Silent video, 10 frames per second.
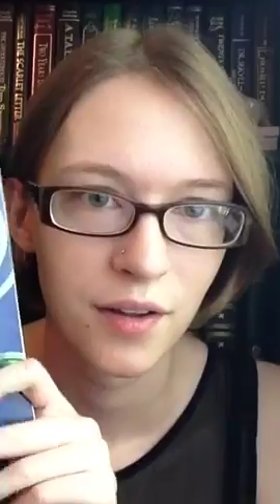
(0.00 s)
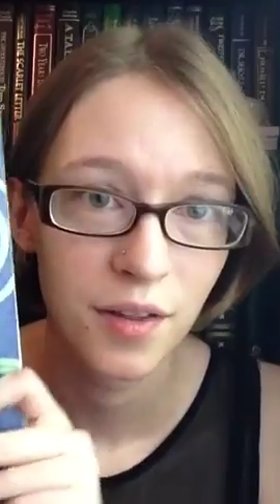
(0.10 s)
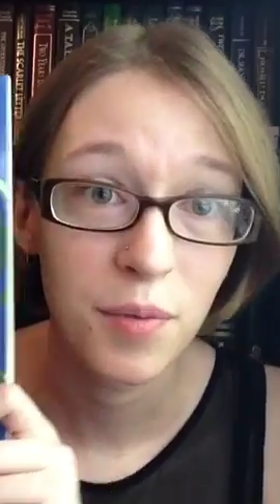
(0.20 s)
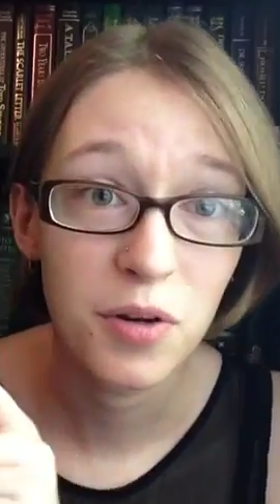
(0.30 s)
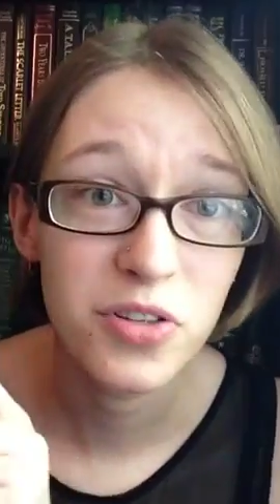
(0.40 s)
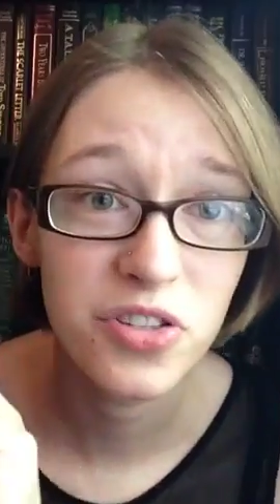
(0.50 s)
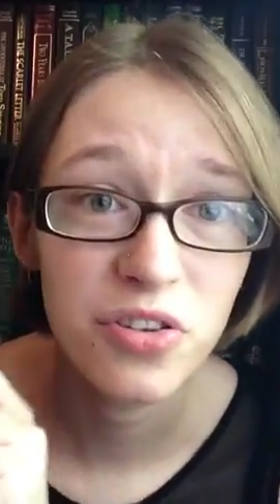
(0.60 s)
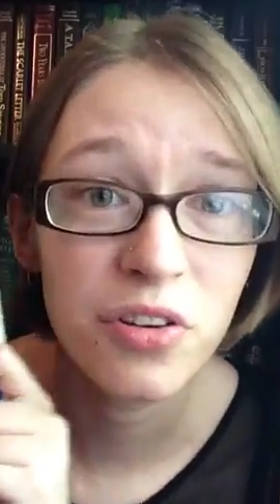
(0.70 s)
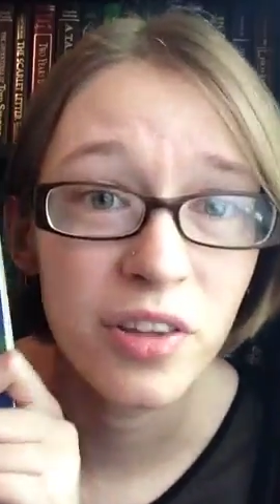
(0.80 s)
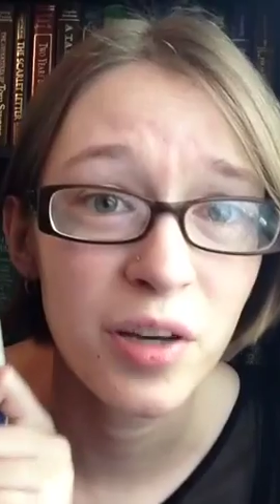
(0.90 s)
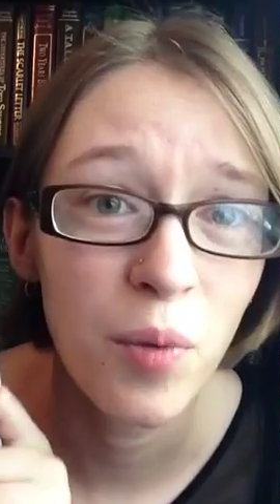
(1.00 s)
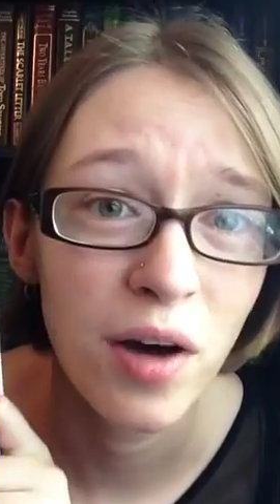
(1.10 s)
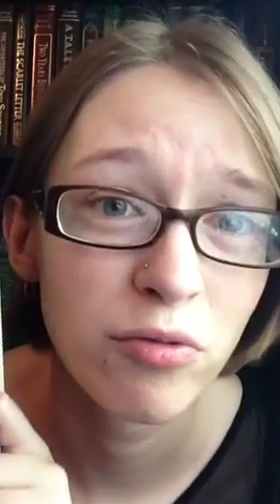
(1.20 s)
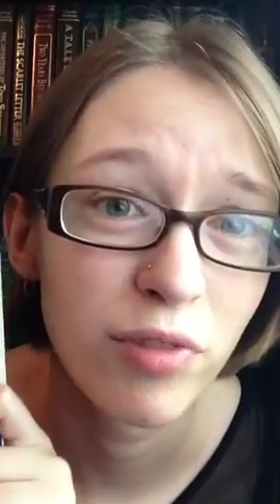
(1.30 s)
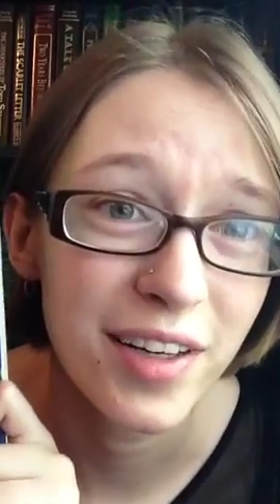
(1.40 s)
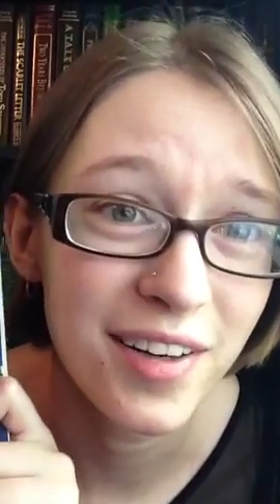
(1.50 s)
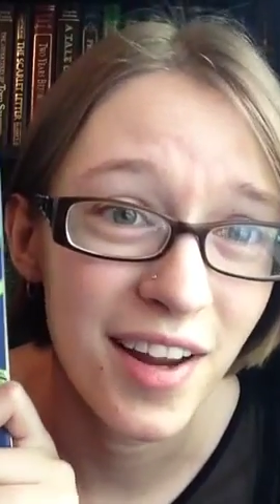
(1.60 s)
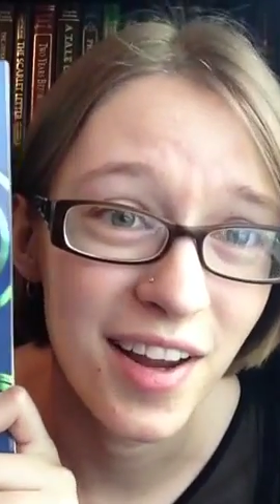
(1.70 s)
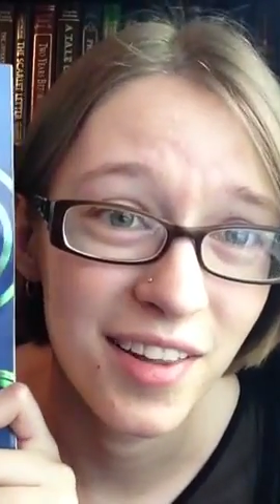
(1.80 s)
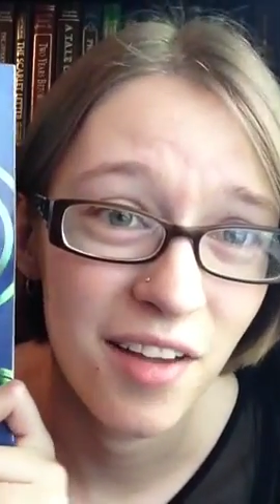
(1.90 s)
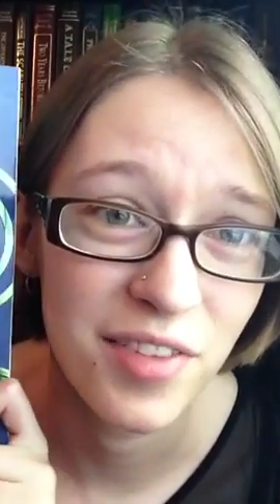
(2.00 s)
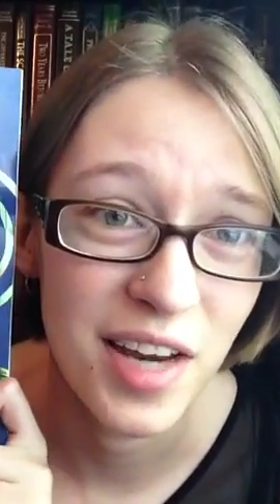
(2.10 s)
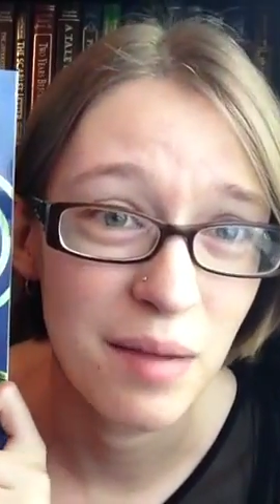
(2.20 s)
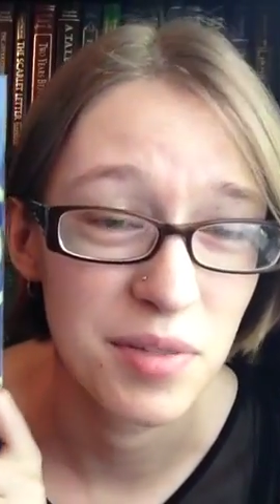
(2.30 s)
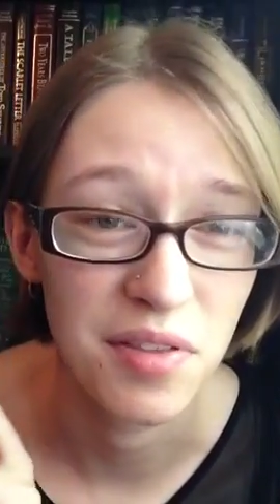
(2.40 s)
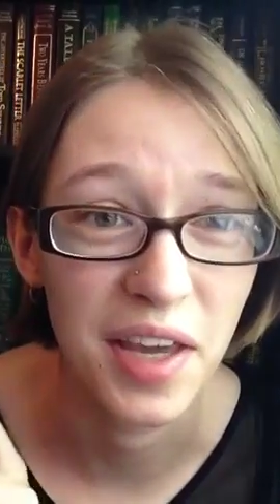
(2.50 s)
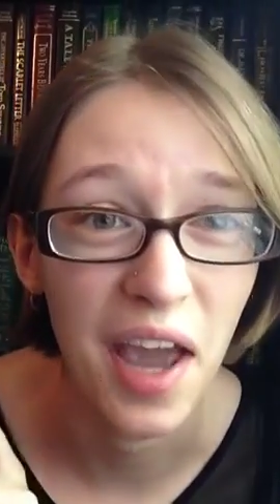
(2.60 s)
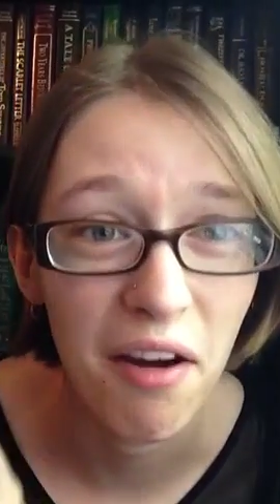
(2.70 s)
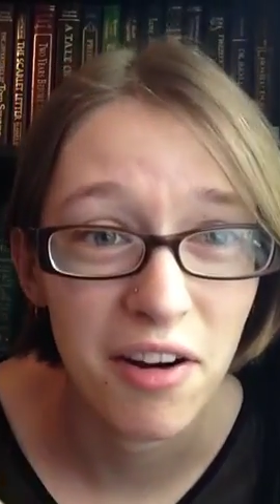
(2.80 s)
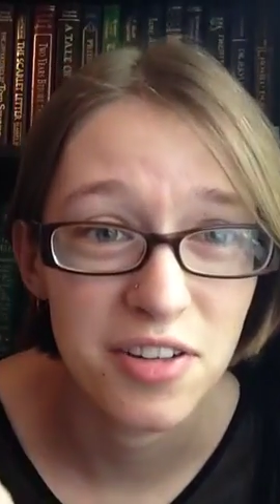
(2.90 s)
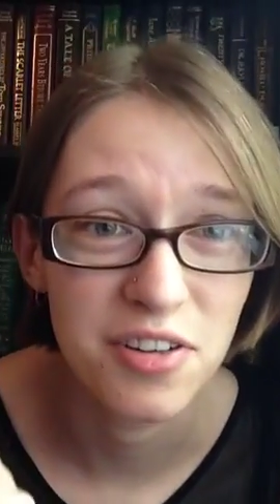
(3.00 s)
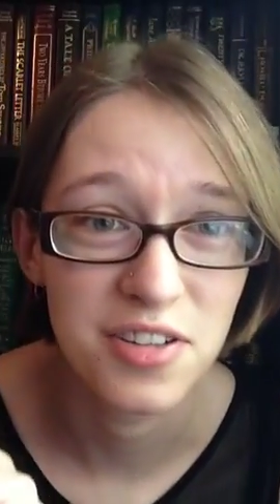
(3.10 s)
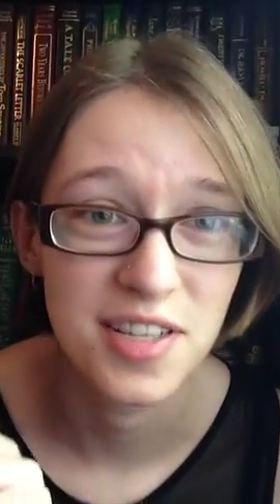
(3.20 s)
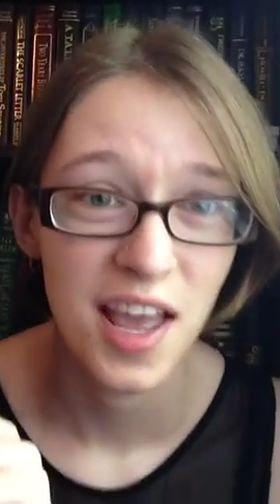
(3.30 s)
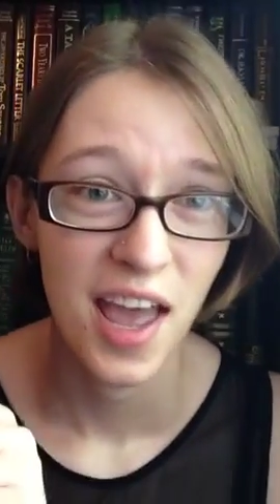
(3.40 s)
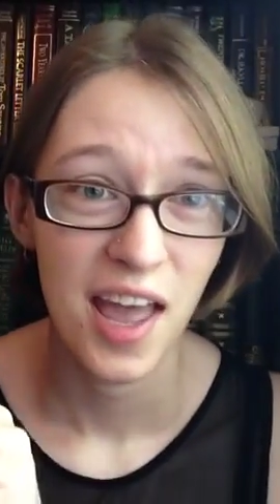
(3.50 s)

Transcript: The book was certainly well written, and I love the names of the characters